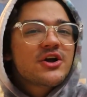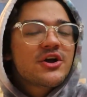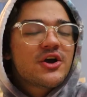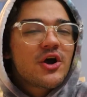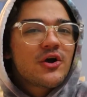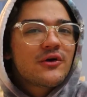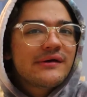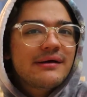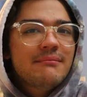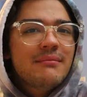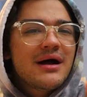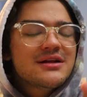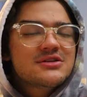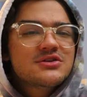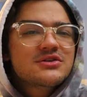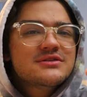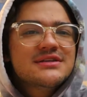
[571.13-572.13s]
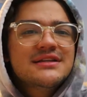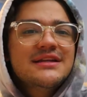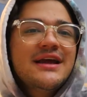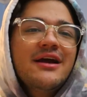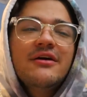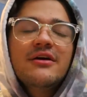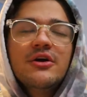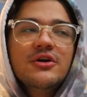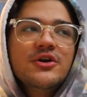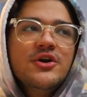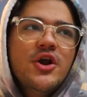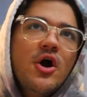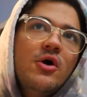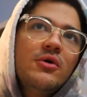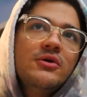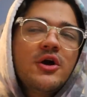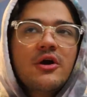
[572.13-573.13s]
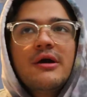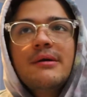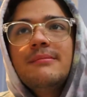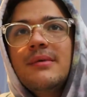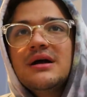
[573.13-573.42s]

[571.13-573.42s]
current monsters in the area, or known current